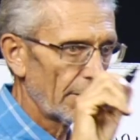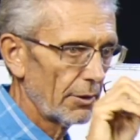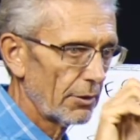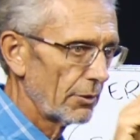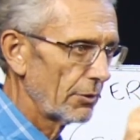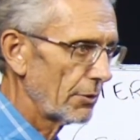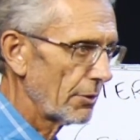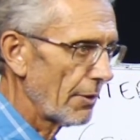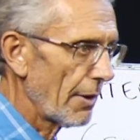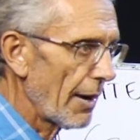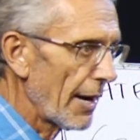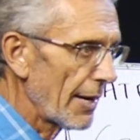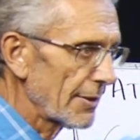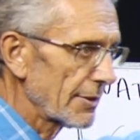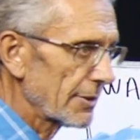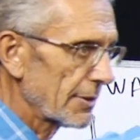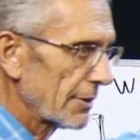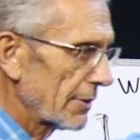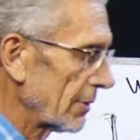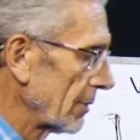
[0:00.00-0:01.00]
You
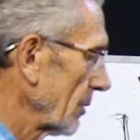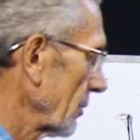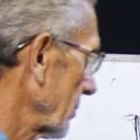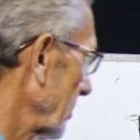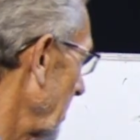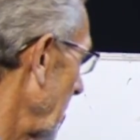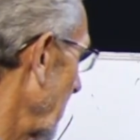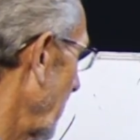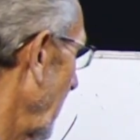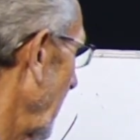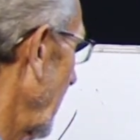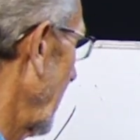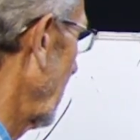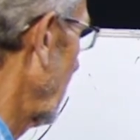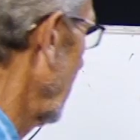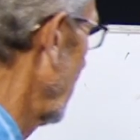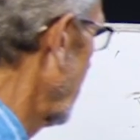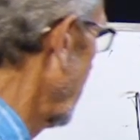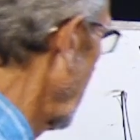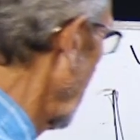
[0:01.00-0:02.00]
ask those people, they
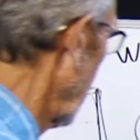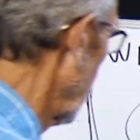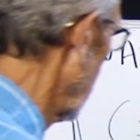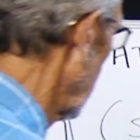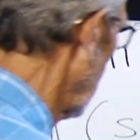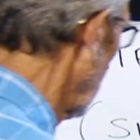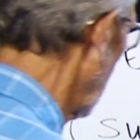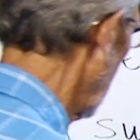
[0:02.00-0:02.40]
will tell you